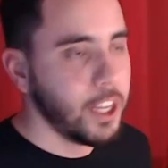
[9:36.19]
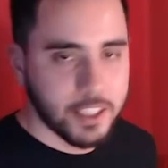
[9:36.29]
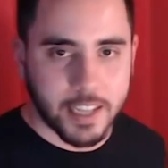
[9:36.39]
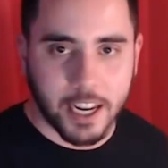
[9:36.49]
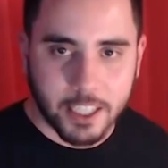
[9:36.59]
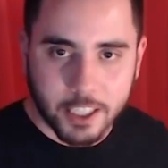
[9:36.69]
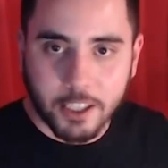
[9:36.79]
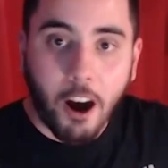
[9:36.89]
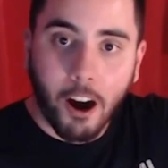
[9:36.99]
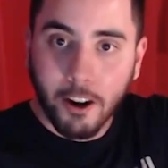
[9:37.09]
saying
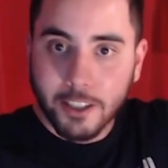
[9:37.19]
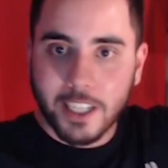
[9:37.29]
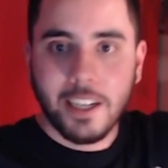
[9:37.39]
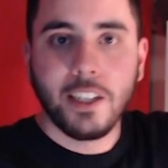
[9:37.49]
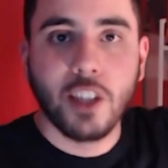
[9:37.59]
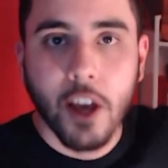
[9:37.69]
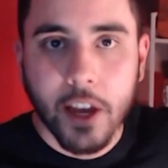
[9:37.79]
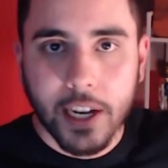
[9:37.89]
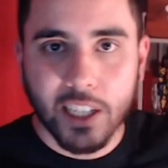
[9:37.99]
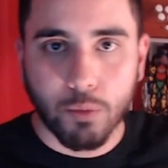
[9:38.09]
stars, and
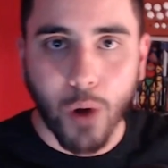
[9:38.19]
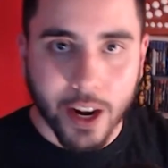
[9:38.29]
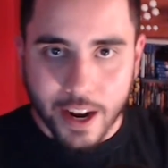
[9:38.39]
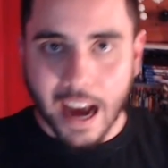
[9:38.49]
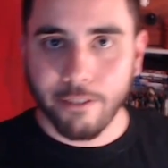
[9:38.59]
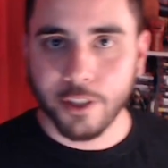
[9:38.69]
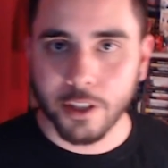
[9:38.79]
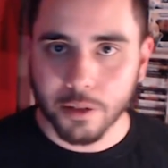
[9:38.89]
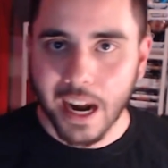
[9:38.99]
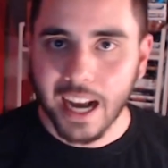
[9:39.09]
he's running after your